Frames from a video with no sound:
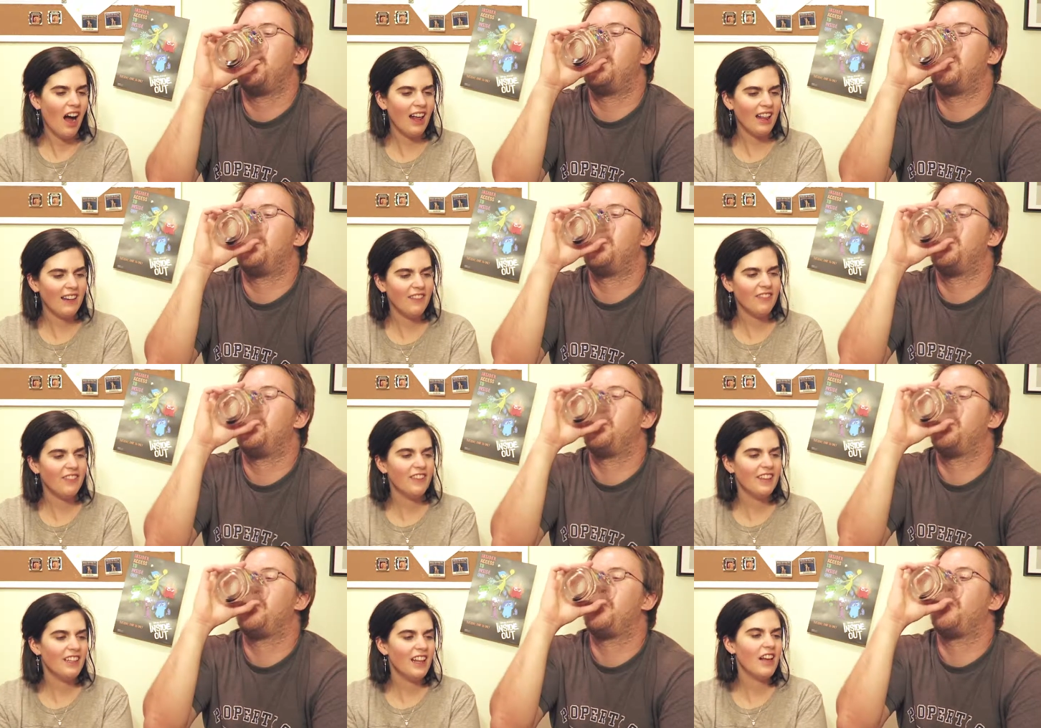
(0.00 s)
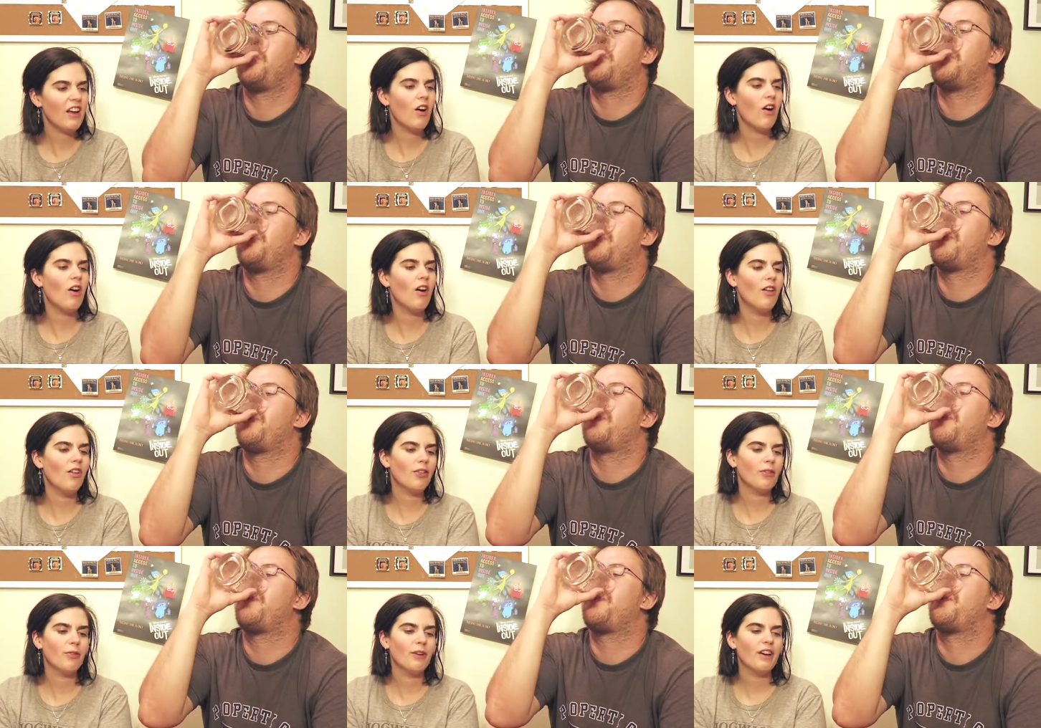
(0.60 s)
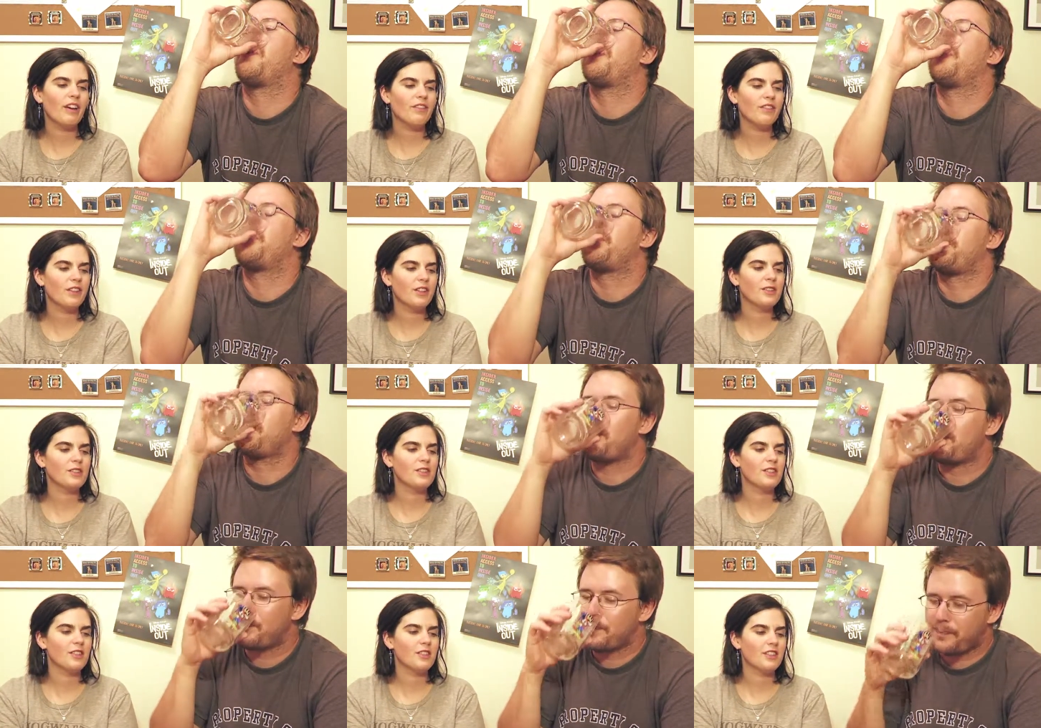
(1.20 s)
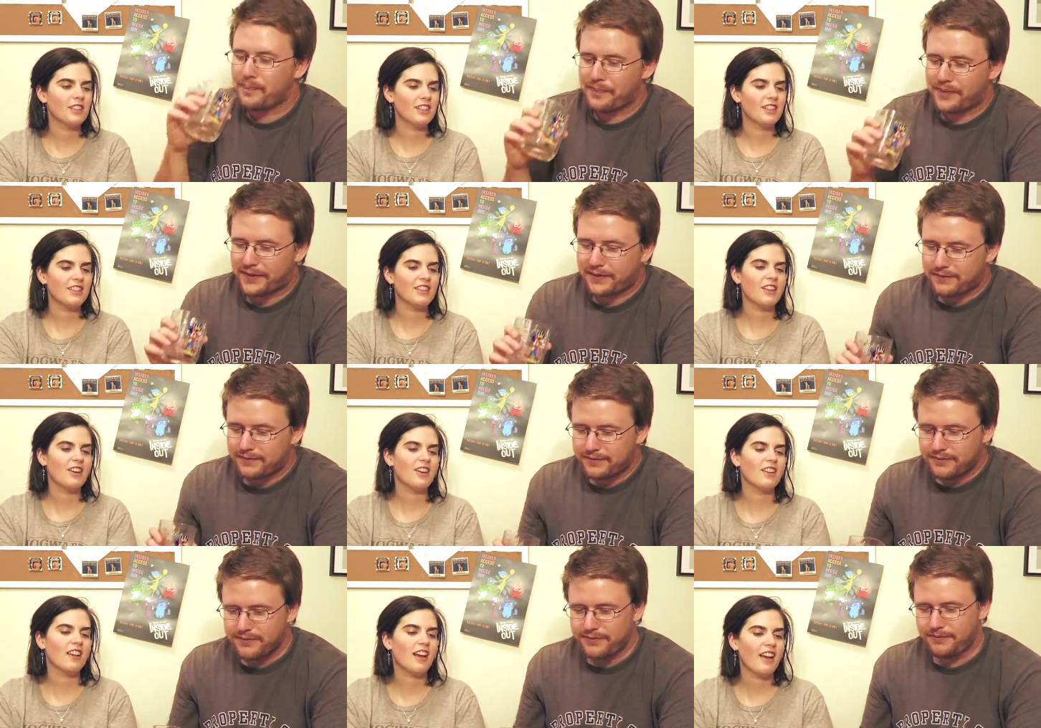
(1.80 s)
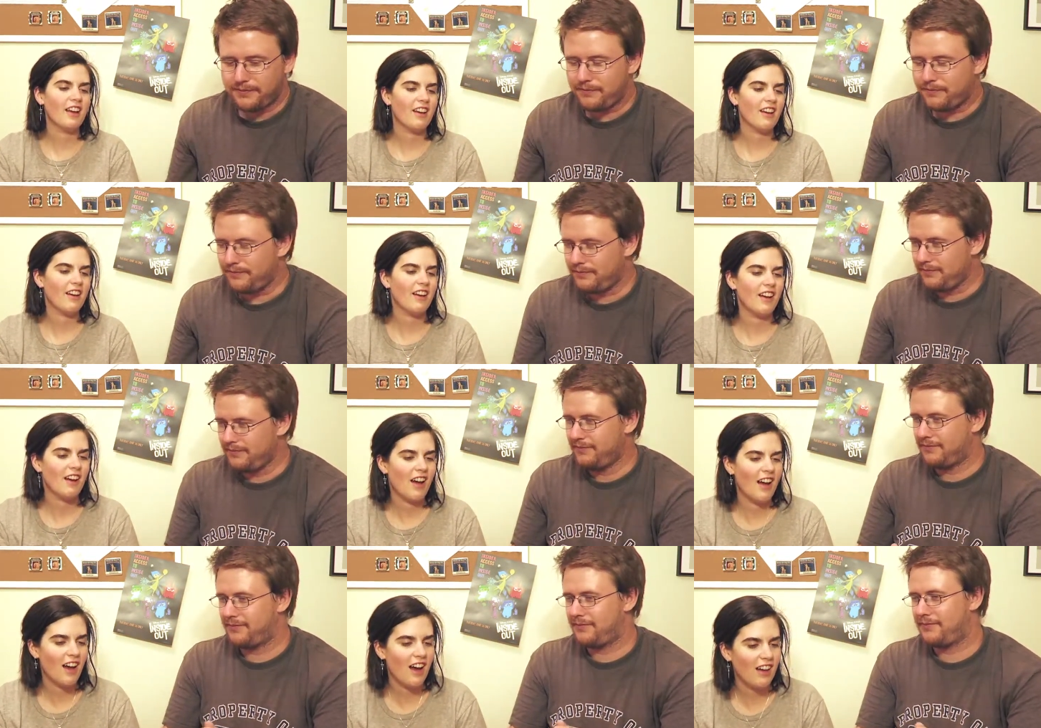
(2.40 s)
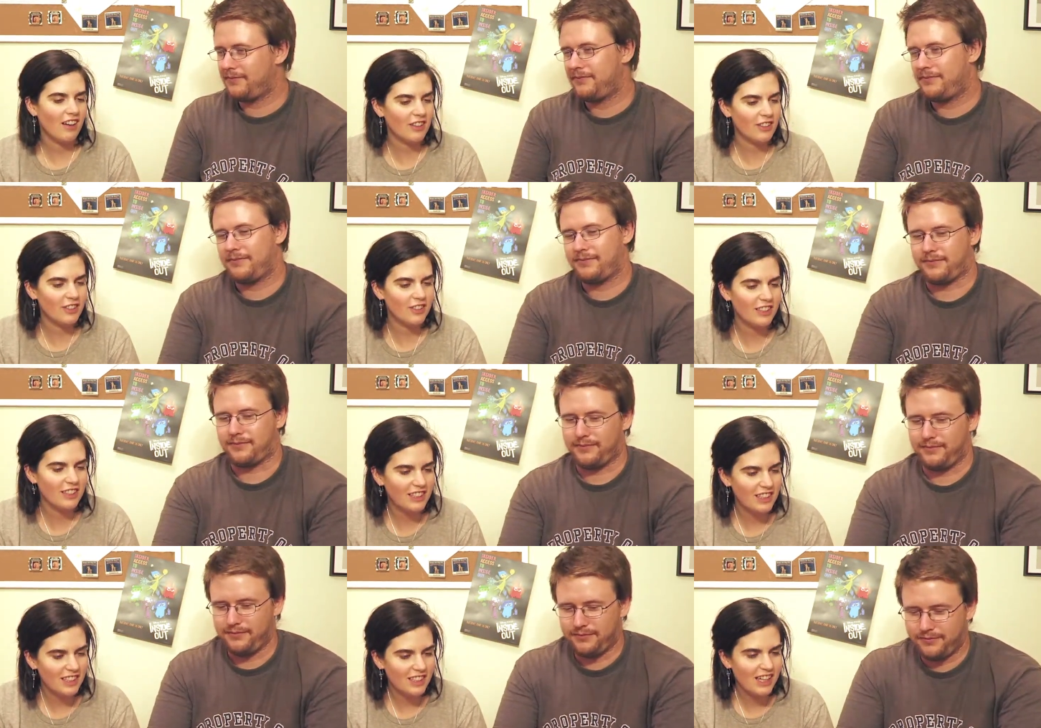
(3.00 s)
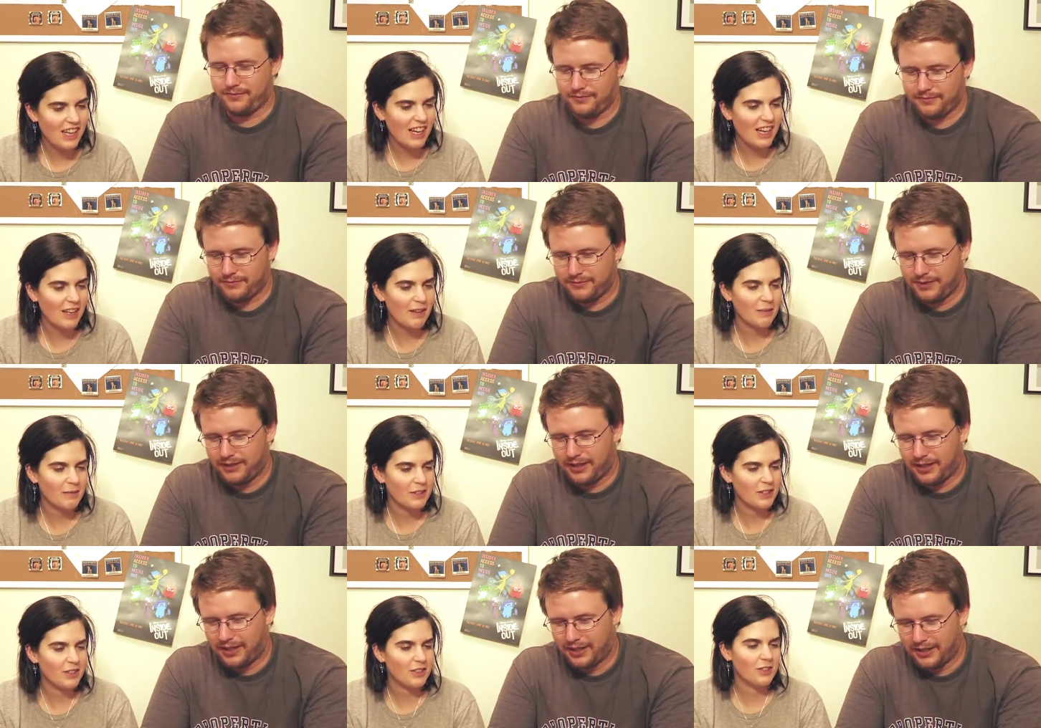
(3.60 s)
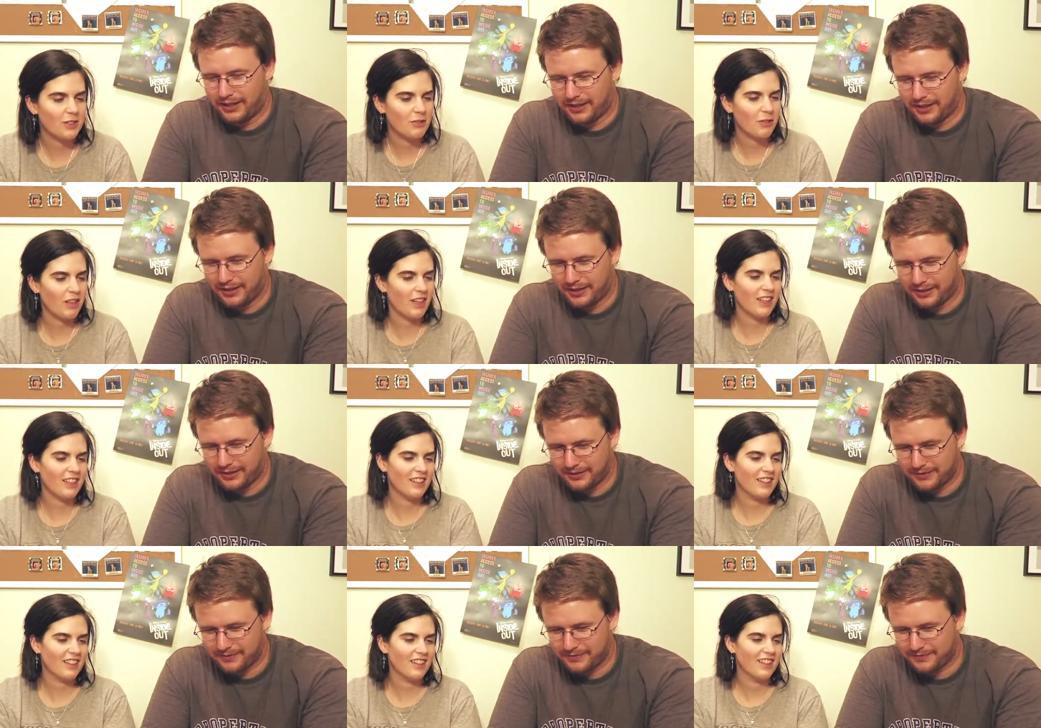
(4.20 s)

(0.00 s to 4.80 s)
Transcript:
Speaker 1: I feel like all three of those sodas are like 100 times too sweet.